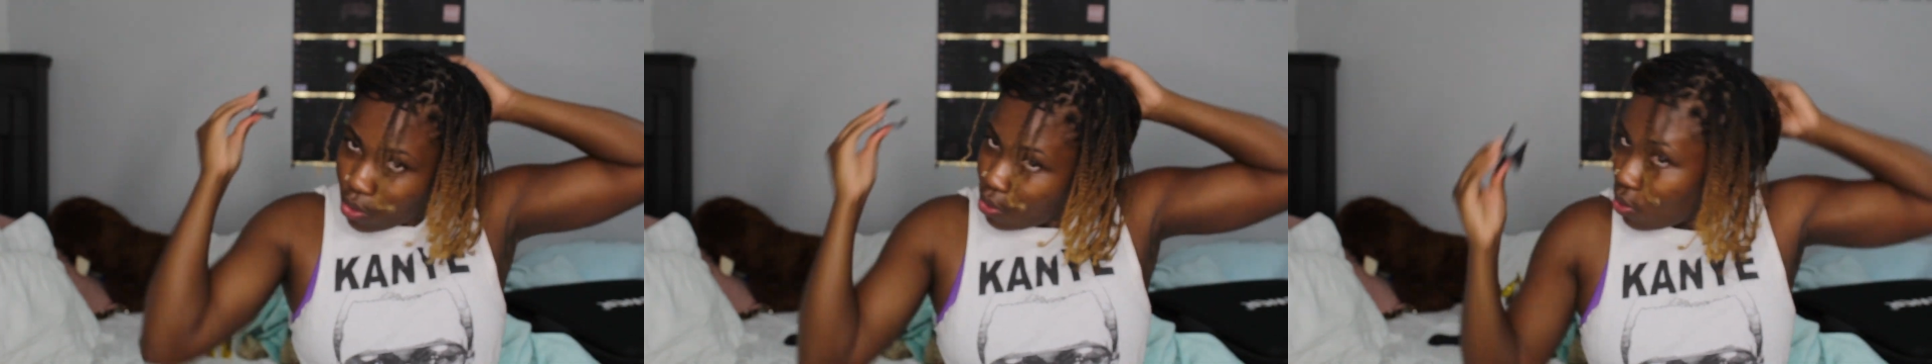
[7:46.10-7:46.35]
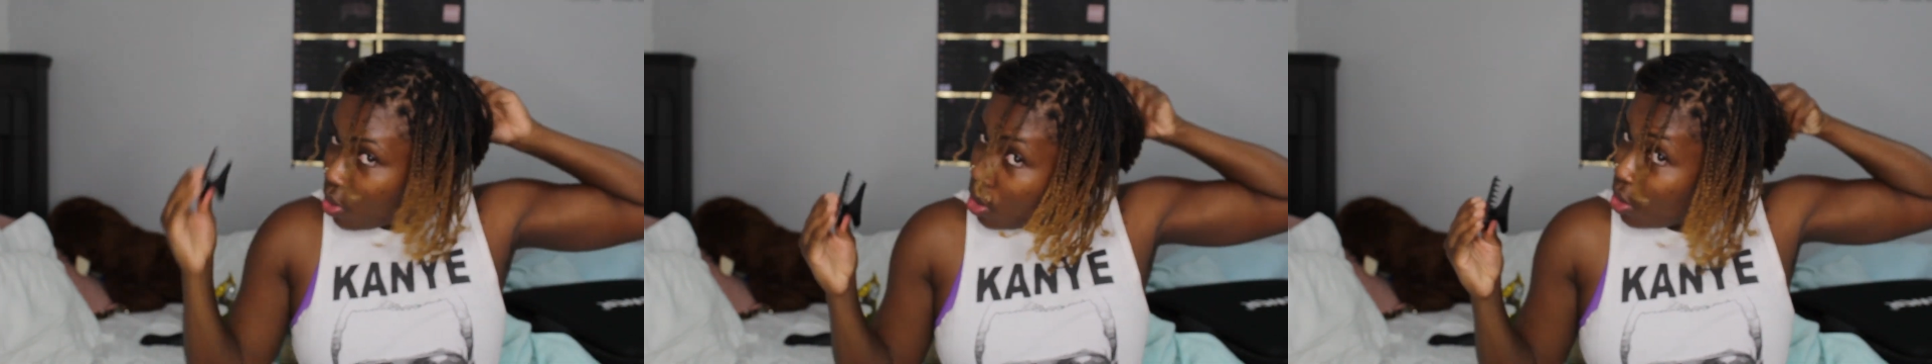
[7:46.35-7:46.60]

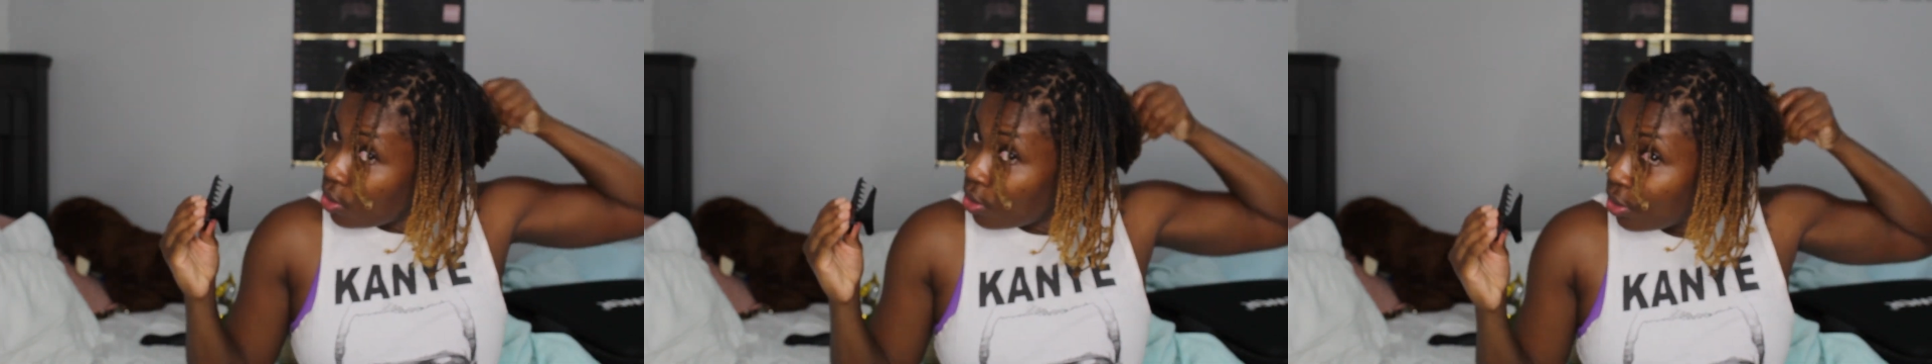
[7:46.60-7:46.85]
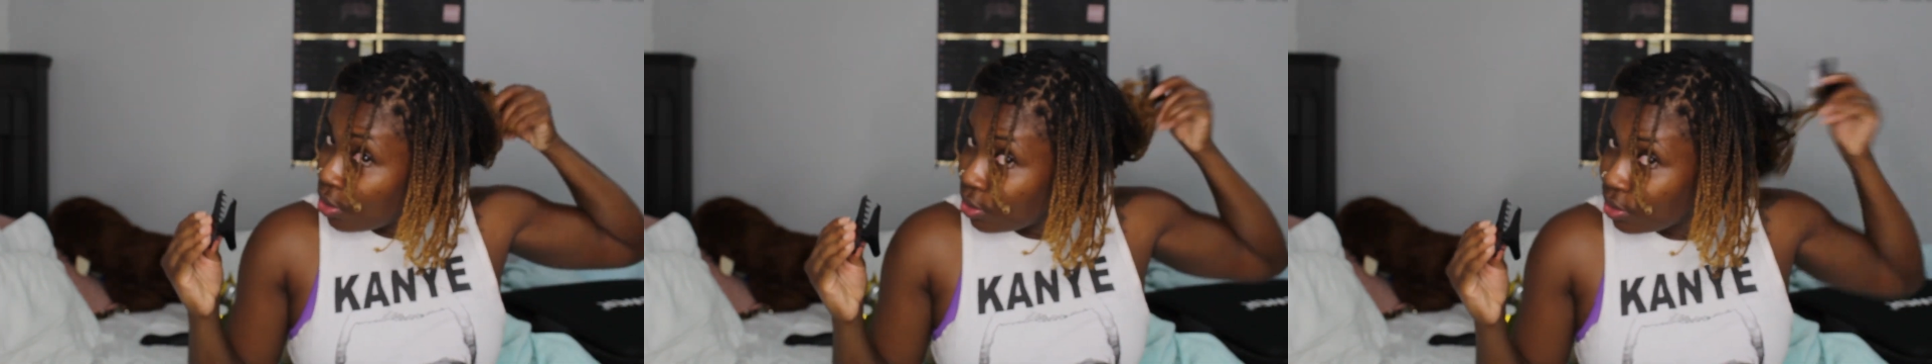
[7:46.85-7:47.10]
Woo!
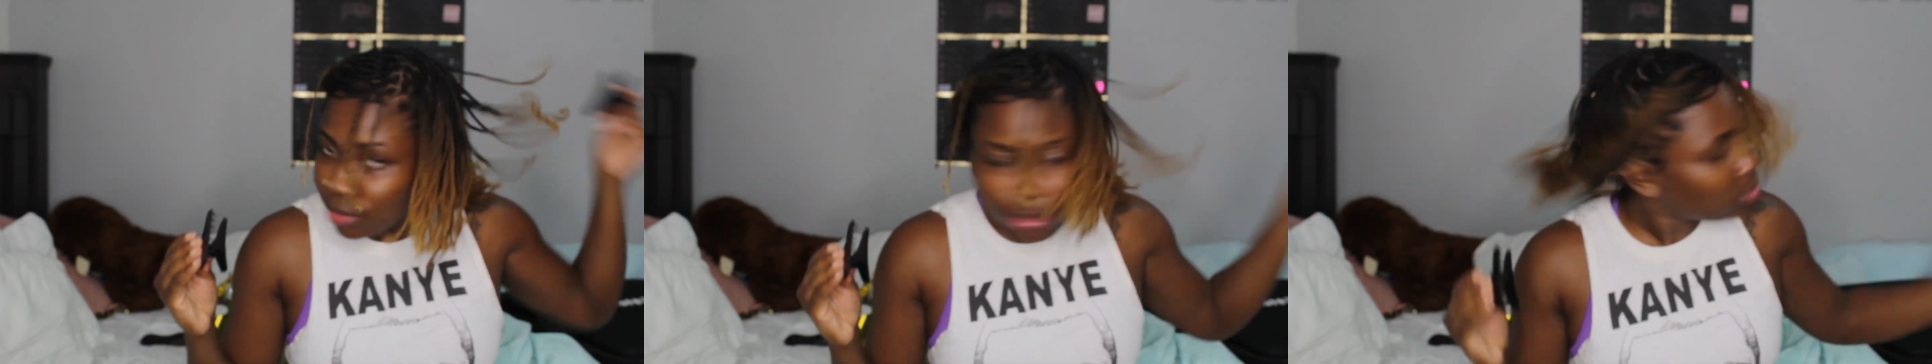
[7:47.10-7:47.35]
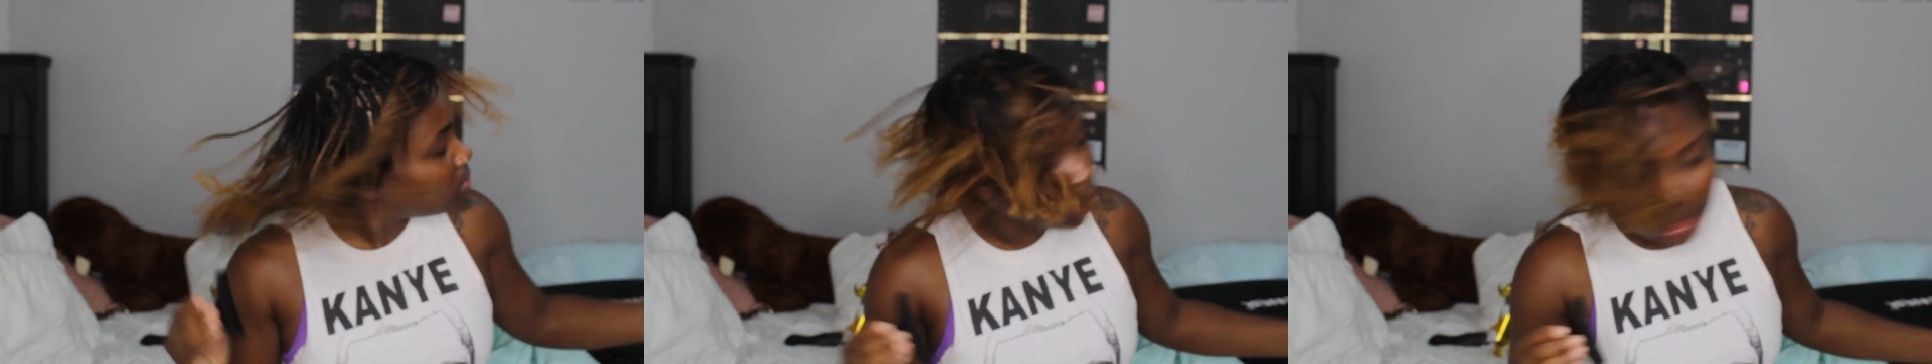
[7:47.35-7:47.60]

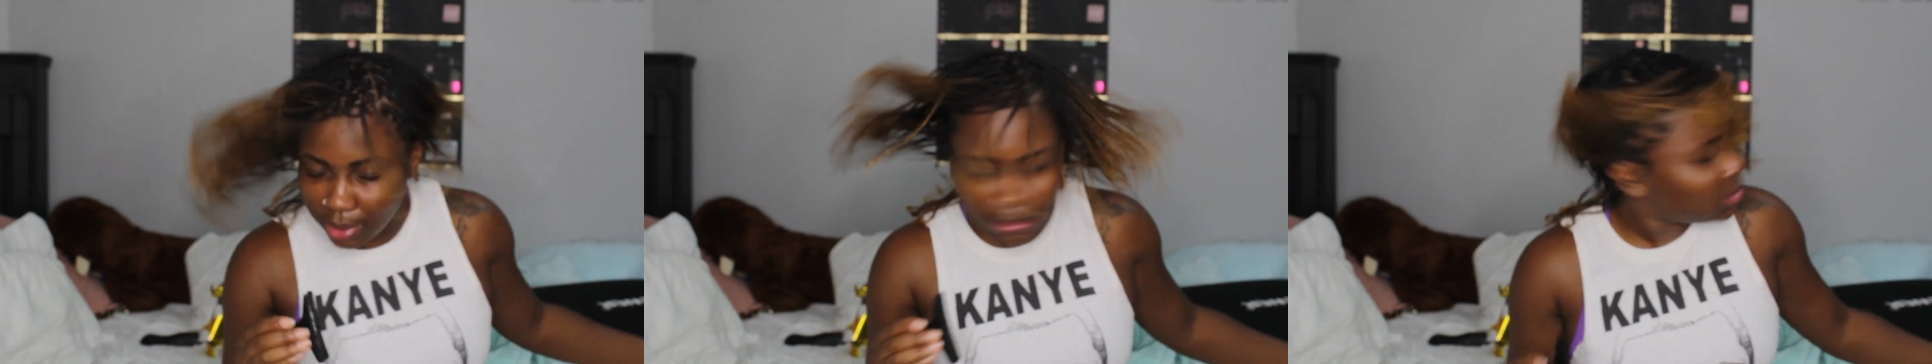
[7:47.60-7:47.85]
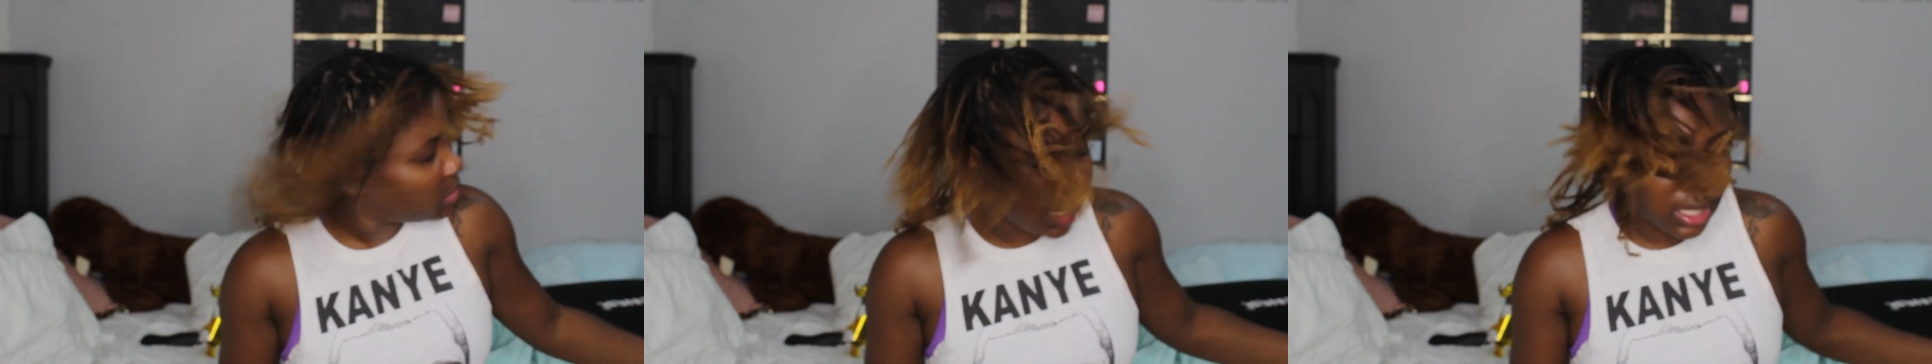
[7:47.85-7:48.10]

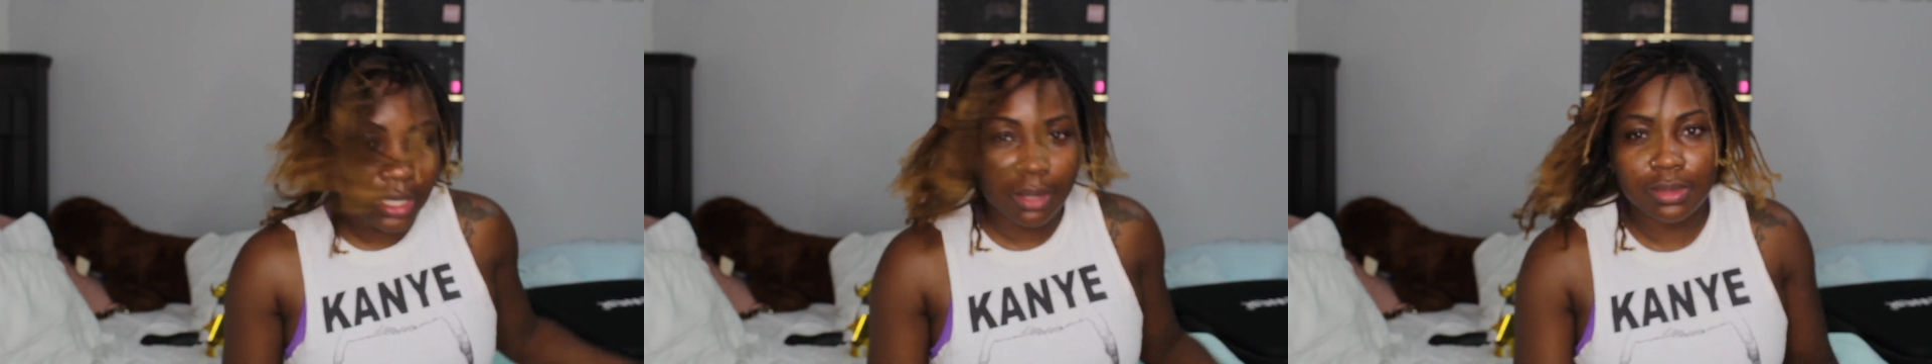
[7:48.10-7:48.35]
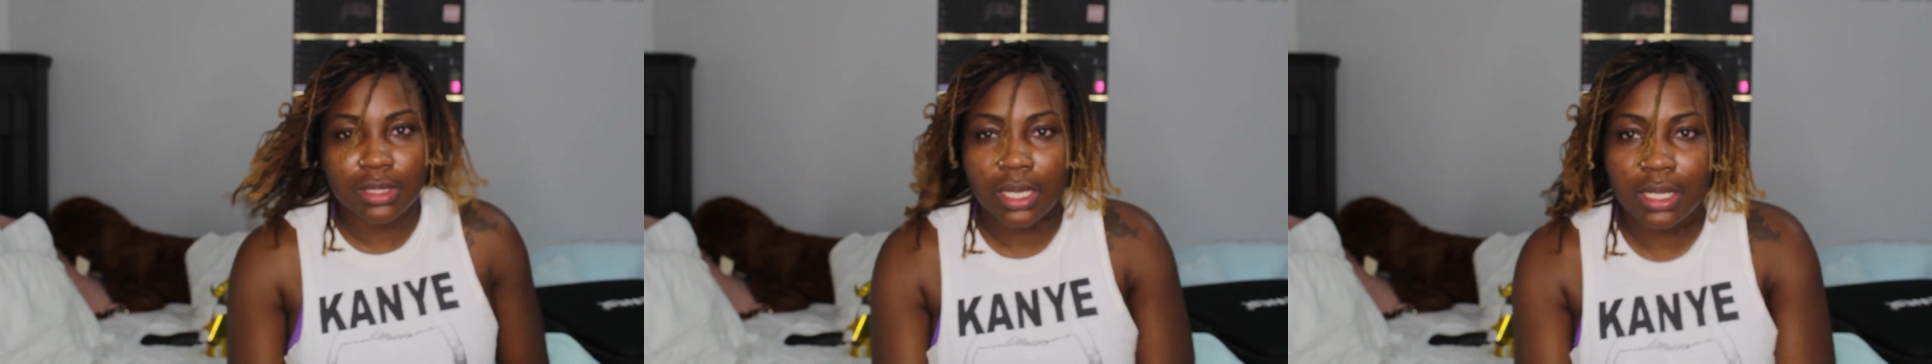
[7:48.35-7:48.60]
I'm done,
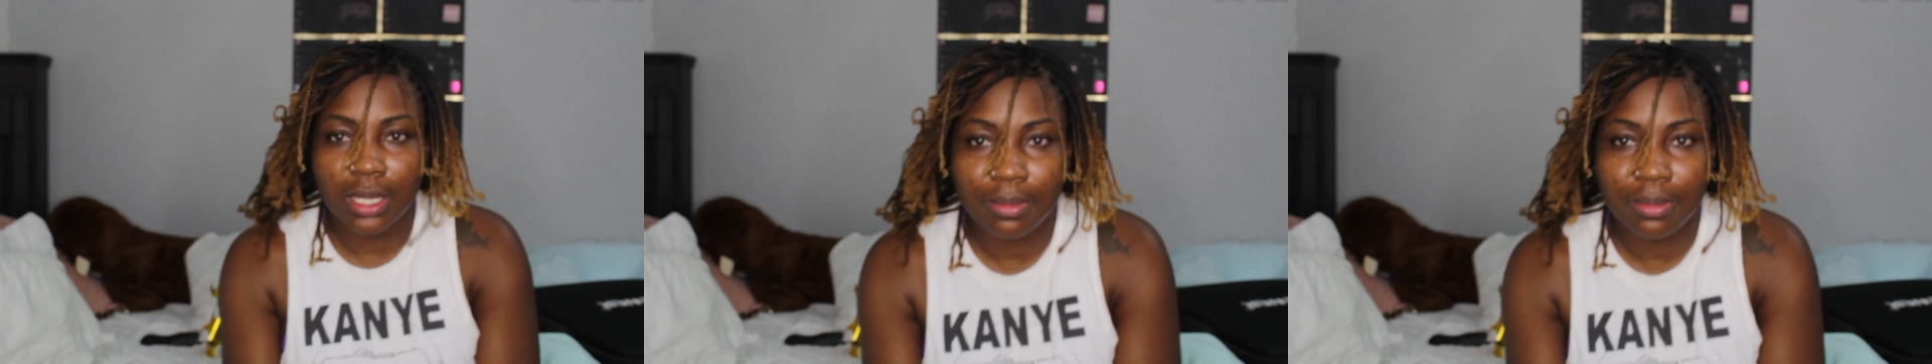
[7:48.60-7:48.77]
I'm done,